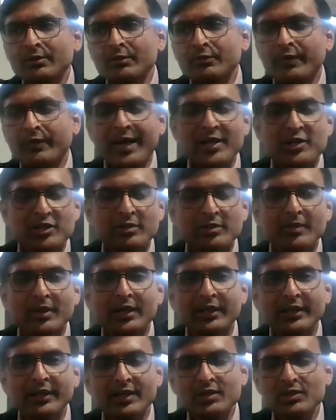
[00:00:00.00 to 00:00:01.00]
financial
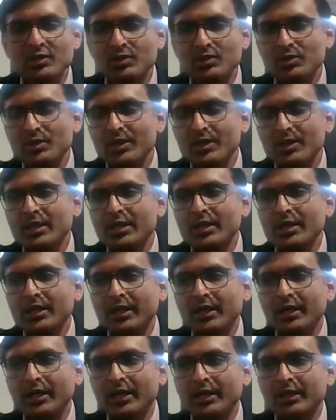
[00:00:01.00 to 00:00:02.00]
markets
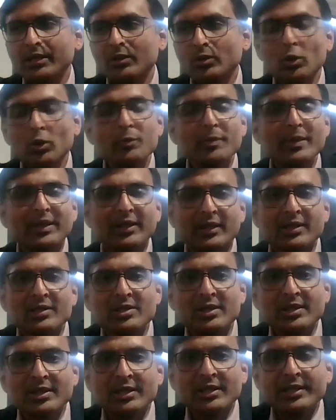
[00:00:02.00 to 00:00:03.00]
could be
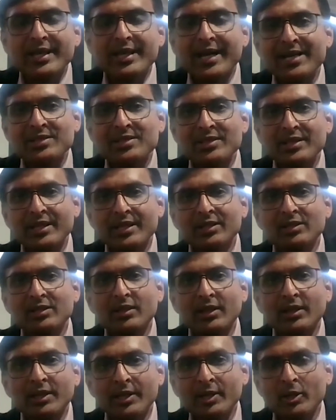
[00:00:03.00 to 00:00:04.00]
considered as a
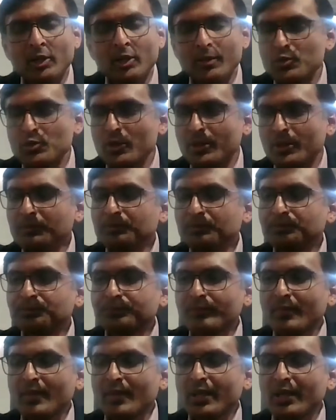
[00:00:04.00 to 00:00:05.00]
career option.
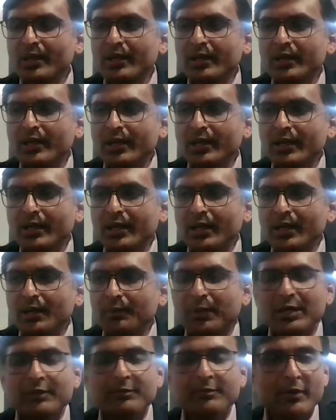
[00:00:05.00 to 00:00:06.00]

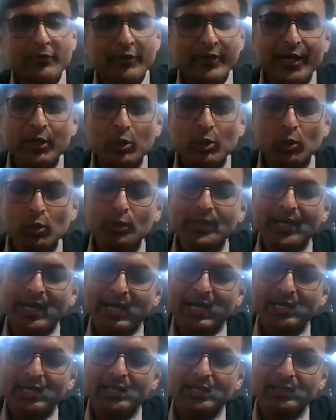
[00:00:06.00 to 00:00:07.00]
But before I do
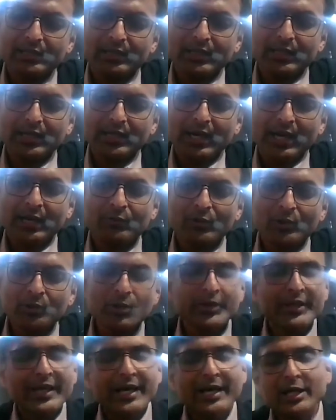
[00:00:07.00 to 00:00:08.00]
that, I want
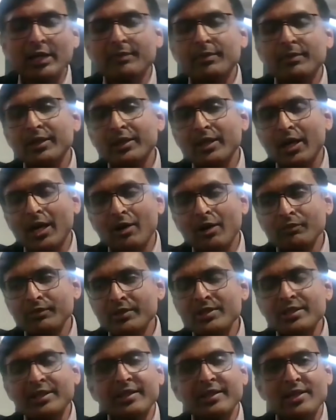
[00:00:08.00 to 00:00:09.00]
to tell you about how
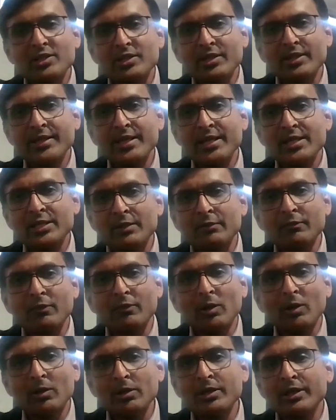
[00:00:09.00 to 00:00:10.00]
this industry has
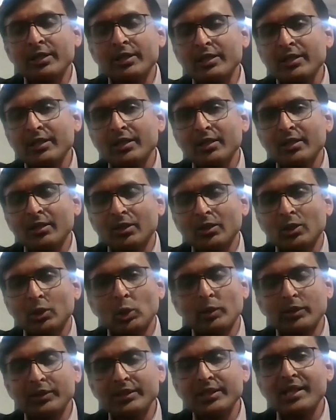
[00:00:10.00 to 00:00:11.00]
evolved
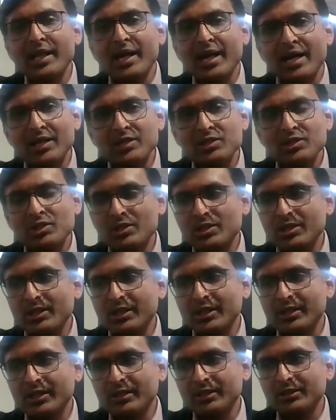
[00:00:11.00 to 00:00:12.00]
over the last
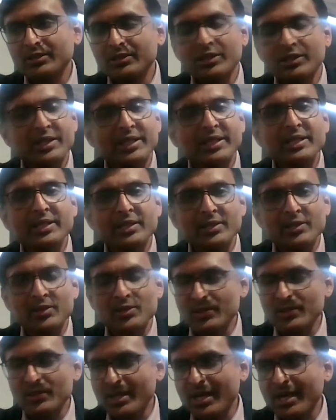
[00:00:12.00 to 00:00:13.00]
30
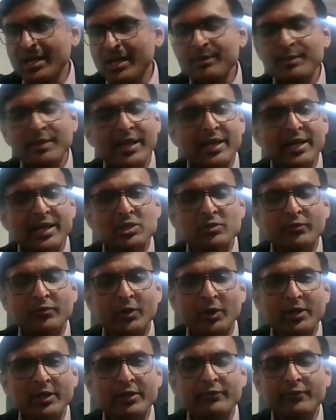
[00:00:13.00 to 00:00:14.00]
years. I am aged
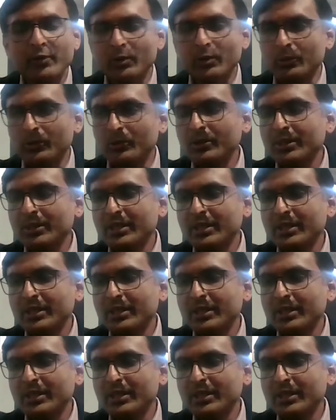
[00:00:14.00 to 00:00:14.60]
44.